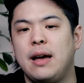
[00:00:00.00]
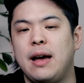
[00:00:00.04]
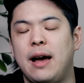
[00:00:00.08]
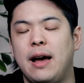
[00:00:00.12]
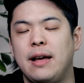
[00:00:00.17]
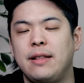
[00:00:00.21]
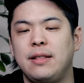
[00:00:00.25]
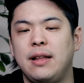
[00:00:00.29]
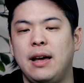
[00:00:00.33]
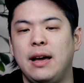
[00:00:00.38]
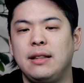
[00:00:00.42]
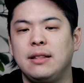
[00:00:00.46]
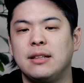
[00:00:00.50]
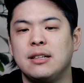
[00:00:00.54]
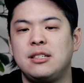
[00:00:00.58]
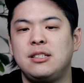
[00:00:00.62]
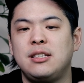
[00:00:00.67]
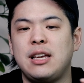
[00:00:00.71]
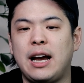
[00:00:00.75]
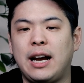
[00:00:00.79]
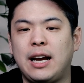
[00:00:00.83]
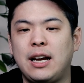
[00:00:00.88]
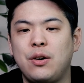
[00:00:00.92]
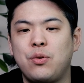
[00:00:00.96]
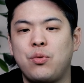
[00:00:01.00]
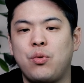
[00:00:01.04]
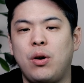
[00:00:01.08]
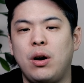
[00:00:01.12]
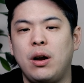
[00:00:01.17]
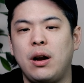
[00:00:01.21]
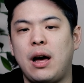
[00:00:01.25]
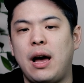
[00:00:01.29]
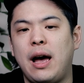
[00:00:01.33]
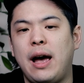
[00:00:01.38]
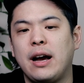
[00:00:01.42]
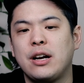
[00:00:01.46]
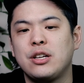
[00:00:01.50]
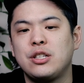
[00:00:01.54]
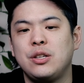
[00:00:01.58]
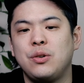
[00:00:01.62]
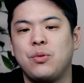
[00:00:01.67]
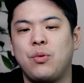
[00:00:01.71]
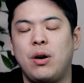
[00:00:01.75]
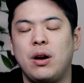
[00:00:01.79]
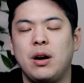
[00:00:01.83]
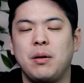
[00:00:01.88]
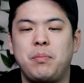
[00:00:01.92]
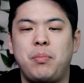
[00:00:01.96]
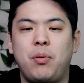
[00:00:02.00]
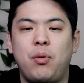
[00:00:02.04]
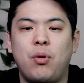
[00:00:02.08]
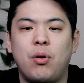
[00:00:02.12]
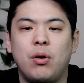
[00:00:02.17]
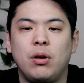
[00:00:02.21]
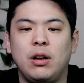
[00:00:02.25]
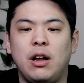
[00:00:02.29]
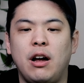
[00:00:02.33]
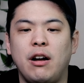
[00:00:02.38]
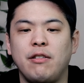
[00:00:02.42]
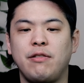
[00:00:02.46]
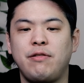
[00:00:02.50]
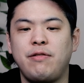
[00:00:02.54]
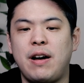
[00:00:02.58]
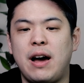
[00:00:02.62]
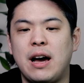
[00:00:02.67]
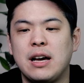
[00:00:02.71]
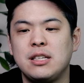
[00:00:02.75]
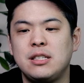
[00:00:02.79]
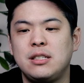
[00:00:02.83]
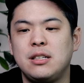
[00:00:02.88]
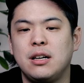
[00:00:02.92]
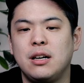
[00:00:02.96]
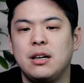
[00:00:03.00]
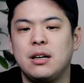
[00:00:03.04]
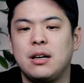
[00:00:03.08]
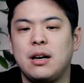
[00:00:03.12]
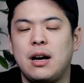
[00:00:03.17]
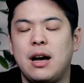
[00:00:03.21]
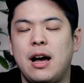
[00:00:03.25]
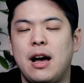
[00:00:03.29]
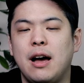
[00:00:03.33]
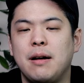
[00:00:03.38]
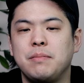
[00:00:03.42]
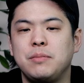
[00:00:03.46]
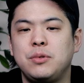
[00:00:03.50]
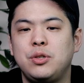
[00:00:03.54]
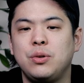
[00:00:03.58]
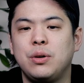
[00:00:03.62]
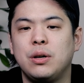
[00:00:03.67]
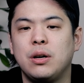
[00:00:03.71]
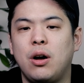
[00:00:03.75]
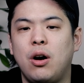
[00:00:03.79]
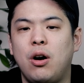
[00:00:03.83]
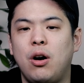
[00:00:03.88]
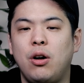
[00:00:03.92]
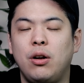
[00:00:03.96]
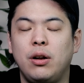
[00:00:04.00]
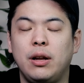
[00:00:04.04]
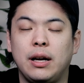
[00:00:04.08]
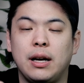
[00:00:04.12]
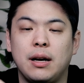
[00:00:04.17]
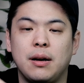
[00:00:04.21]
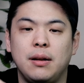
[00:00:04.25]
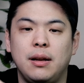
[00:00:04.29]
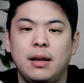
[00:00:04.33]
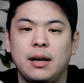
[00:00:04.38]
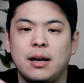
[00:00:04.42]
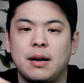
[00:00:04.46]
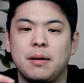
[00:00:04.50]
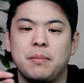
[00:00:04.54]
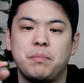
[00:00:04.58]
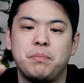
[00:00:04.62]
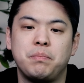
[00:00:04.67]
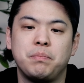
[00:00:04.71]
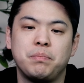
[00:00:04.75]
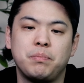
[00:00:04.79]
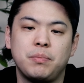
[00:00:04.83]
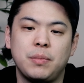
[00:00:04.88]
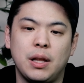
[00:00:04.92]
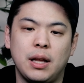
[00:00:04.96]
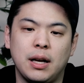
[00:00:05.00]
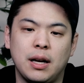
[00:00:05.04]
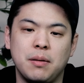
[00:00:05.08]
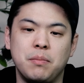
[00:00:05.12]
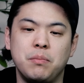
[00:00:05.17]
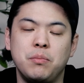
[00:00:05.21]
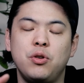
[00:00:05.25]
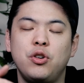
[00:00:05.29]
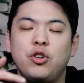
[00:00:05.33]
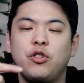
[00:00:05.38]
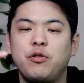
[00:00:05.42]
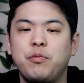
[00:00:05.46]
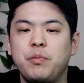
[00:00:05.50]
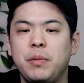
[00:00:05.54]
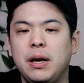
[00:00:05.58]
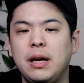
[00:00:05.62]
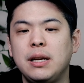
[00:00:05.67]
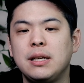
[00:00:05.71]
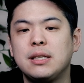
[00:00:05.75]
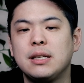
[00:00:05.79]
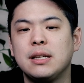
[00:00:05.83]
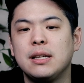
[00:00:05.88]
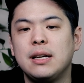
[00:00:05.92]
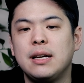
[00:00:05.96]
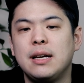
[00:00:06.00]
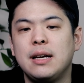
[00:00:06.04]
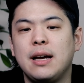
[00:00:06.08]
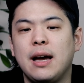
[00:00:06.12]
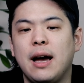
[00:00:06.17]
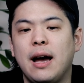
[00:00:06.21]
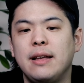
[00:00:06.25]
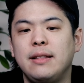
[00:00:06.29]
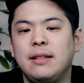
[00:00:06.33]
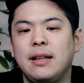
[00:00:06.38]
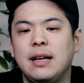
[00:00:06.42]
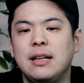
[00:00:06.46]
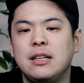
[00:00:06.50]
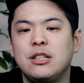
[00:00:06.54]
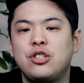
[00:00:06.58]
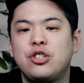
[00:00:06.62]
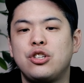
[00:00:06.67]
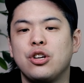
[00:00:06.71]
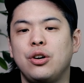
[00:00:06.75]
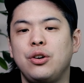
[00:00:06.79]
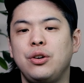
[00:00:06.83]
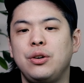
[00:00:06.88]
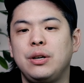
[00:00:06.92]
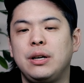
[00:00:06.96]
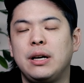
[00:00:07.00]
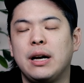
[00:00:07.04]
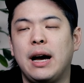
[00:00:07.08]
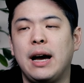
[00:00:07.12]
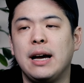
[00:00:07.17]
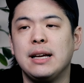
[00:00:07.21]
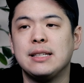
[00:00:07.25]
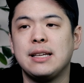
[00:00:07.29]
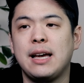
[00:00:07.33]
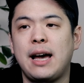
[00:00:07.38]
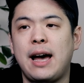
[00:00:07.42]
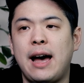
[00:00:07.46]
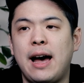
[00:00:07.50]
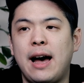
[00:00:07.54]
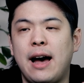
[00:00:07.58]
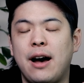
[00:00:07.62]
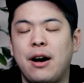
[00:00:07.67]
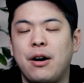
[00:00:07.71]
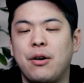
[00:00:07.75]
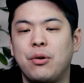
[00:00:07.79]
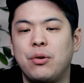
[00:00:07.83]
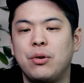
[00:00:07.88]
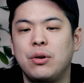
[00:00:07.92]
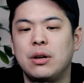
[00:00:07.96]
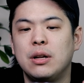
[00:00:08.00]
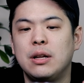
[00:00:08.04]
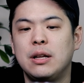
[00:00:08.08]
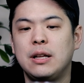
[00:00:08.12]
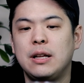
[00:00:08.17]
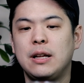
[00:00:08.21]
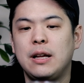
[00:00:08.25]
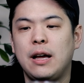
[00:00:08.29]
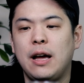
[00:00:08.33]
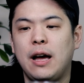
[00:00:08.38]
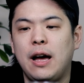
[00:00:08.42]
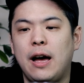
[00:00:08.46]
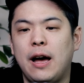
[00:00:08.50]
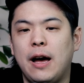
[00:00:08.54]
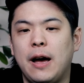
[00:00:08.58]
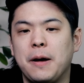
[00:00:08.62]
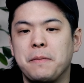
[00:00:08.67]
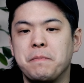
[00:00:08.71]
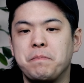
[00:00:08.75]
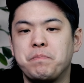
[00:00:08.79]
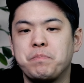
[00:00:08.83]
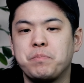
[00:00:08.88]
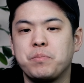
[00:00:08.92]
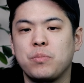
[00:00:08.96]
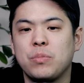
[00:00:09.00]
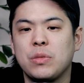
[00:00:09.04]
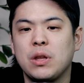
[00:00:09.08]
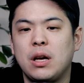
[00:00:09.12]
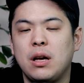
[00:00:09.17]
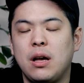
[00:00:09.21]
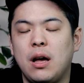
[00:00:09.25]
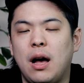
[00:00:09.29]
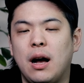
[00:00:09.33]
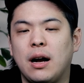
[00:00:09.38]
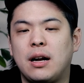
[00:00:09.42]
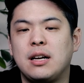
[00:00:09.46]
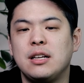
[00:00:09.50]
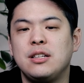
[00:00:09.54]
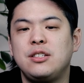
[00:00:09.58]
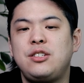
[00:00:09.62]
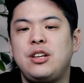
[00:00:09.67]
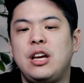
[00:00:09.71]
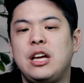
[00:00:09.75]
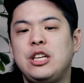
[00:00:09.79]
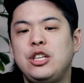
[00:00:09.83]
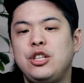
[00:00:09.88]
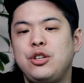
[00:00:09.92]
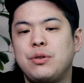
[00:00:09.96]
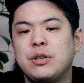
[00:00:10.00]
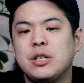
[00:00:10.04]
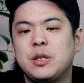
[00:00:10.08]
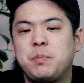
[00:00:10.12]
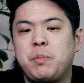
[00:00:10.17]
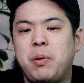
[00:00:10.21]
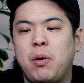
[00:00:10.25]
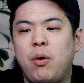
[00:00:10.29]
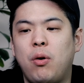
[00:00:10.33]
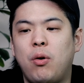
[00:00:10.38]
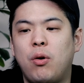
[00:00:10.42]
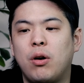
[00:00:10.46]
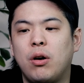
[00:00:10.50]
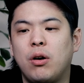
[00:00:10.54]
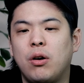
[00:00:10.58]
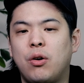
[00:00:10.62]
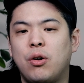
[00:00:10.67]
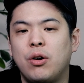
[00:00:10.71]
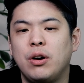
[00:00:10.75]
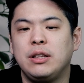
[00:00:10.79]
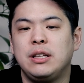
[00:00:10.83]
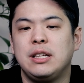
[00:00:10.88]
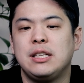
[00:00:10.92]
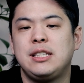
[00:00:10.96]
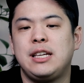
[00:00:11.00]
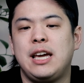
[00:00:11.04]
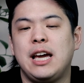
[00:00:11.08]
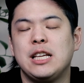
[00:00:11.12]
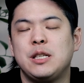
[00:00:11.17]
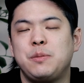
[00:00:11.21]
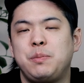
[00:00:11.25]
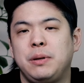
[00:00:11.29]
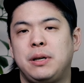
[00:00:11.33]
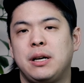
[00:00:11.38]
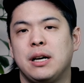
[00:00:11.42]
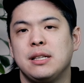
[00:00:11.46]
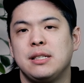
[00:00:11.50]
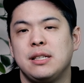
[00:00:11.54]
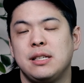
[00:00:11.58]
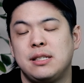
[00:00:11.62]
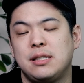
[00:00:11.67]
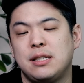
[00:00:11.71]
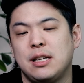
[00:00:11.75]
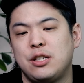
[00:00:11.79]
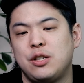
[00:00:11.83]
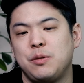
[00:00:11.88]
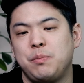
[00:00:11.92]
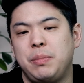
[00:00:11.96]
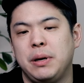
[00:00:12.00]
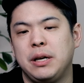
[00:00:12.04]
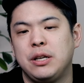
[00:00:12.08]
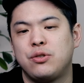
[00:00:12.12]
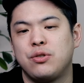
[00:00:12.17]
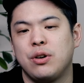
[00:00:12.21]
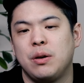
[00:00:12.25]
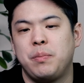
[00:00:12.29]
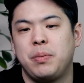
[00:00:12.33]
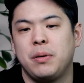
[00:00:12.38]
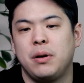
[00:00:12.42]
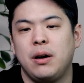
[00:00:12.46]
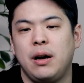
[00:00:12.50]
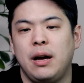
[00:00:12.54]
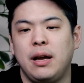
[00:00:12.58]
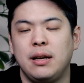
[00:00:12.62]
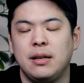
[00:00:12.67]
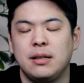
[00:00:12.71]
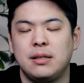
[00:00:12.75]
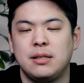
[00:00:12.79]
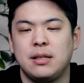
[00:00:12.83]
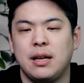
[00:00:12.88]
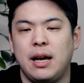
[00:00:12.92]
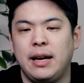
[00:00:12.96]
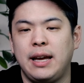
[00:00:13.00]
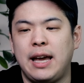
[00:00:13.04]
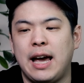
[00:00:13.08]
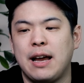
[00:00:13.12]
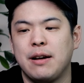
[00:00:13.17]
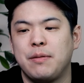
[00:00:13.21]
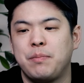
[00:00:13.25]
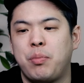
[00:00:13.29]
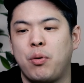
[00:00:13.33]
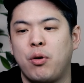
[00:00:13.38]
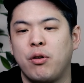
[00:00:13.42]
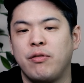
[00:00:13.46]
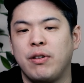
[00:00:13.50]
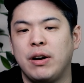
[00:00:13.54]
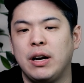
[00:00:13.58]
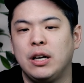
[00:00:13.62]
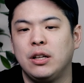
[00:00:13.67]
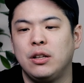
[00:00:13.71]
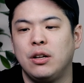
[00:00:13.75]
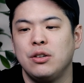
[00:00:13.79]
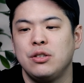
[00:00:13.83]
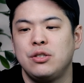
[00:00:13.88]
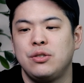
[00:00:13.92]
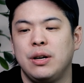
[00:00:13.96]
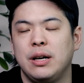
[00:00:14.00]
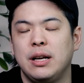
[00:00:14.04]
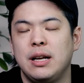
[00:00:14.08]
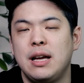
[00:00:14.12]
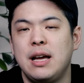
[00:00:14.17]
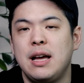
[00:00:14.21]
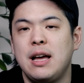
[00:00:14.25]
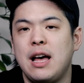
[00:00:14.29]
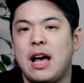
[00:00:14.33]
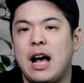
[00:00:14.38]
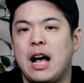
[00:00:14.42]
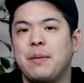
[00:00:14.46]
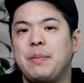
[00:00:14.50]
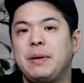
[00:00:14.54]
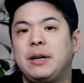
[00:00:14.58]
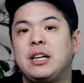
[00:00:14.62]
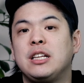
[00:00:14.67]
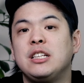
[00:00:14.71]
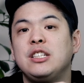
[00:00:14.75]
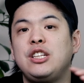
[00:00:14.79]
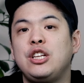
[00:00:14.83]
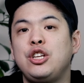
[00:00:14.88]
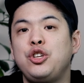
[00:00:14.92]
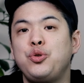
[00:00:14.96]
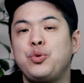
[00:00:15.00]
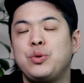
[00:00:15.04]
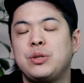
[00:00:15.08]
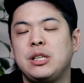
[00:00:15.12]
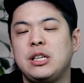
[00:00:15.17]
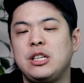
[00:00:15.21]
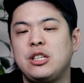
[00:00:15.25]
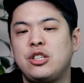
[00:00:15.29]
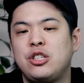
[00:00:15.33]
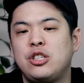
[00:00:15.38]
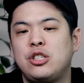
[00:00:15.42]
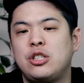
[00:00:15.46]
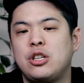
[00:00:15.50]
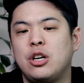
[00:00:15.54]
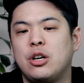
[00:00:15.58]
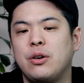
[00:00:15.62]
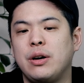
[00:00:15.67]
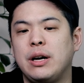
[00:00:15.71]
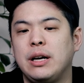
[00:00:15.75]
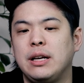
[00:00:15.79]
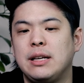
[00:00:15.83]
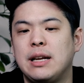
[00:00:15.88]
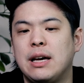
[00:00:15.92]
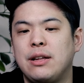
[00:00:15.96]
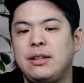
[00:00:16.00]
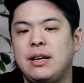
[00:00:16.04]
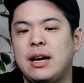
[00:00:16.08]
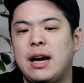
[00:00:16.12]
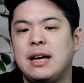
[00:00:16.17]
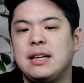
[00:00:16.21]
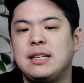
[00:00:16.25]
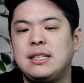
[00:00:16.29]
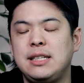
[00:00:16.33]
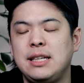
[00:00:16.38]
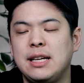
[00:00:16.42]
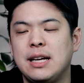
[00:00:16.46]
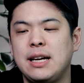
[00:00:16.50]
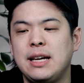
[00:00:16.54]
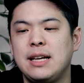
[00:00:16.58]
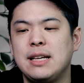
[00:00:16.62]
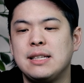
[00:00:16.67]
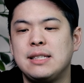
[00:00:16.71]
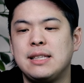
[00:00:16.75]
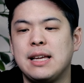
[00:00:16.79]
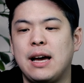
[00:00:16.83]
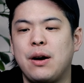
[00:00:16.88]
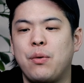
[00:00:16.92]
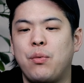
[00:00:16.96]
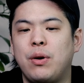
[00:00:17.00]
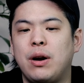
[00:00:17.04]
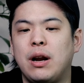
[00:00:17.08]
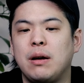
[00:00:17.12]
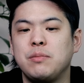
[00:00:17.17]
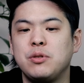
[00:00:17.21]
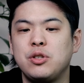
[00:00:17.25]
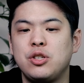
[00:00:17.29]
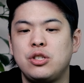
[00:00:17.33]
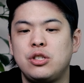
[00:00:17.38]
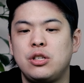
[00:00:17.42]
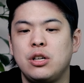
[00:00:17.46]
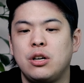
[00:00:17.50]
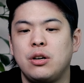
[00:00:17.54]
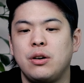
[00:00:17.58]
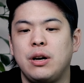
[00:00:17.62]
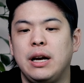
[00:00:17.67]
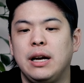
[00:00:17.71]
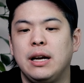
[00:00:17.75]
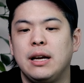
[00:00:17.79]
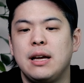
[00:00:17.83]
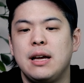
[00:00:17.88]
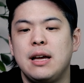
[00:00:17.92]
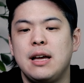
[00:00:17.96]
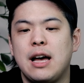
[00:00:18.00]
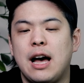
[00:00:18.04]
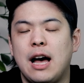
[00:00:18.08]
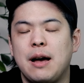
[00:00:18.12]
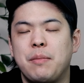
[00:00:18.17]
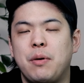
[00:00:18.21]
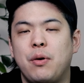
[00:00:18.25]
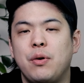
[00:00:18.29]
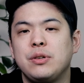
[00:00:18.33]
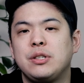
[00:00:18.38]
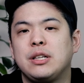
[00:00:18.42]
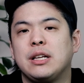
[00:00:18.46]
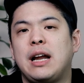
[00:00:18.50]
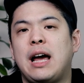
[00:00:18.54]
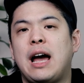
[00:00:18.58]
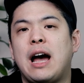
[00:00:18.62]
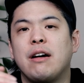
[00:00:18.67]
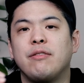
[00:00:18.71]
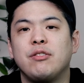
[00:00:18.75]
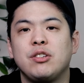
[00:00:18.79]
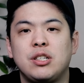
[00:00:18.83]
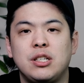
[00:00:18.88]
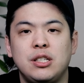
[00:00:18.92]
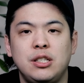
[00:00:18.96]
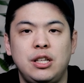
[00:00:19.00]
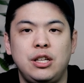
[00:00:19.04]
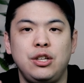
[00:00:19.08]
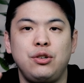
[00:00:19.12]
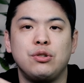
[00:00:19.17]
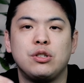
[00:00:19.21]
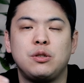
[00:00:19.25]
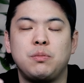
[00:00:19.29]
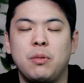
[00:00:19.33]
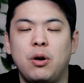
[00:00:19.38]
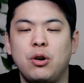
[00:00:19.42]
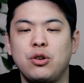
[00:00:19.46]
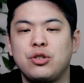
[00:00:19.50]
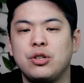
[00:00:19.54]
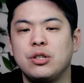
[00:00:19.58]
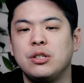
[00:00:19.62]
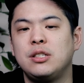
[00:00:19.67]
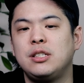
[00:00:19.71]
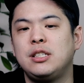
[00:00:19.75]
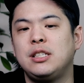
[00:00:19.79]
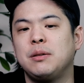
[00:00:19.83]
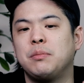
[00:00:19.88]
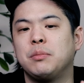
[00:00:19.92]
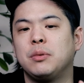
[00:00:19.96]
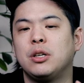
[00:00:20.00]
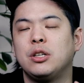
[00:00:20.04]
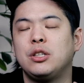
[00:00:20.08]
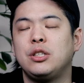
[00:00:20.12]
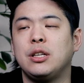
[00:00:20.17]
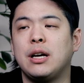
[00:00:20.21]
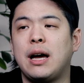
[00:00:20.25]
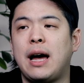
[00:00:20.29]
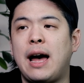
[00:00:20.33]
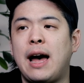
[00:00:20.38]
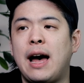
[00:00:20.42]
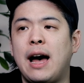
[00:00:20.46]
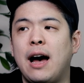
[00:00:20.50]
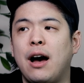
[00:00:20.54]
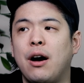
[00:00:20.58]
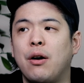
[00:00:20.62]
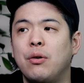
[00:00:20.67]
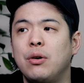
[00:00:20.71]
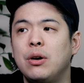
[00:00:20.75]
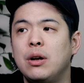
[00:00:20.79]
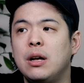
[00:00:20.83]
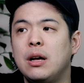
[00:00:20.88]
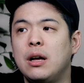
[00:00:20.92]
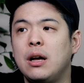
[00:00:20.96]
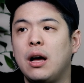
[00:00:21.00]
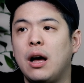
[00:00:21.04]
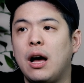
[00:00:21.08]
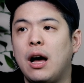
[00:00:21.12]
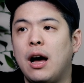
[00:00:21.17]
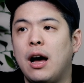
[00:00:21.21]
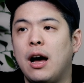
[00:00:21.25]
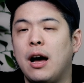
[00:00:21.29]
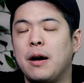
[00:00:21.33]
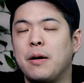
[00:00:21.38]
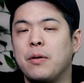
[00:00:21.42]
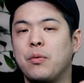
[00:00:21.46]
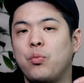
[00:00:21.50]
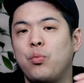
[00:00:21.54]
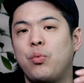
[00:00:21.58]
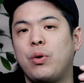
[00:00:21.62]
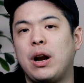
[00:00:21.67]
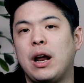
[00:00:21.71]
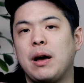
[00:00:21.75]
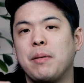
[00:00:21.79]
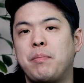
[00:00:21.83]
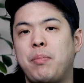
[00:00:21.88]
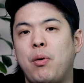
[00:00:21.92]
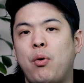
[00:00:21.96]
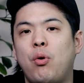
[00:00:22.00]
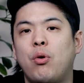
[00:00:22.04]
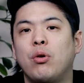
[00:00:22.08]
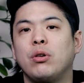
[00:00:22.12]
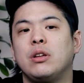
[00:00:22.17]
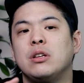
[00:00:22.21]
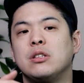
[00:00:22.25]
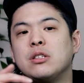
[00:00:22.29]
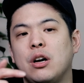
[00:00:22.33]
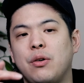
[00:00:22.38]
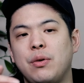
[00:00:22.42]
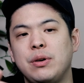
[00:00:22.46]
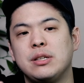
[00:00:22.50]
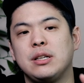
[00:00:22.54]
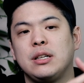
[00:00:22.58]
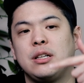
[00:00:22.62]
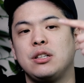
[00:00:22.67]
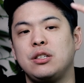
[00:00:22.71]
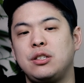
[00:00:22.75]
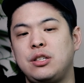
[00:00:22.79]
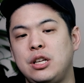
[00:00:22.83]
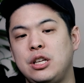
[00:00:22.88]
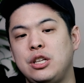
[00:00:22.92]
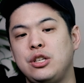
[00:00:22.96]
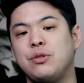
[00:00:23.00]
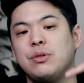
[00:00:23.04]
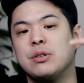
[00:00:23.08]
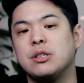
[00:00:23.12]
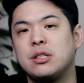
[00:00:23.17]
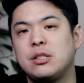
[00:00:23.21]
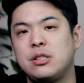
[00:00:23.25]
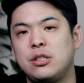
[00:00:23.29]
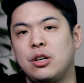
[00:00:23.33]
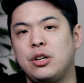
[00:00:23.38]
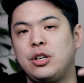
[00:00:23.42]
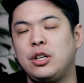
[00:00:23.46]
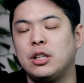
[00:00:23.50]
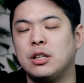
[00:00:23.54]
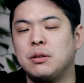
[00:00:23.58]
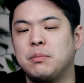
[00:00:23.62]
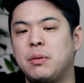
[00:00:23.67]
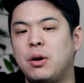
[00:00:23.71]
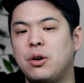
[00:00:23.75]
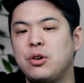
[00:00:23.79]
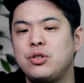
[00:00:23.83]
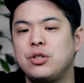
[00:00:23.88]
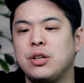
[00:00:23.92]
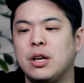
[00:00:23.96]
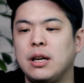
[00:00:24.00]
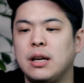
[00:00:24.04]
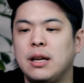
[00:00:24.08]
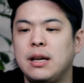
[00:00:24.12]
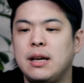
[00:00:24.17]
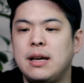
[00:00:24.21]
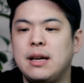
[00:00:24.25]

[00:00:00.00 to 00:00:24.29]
And then the second one, I actually want to pour a lot faster, do it all like a movement, and then show you guys how a continuous pour, or in this case, because it's such a big dripper and I can't pour very close to it, I'll be continuously stirring. Now, the idea is that when I'm stirring, I'm always going to have this continuous motion similar to how when I pour, there's always a continuous circular motion.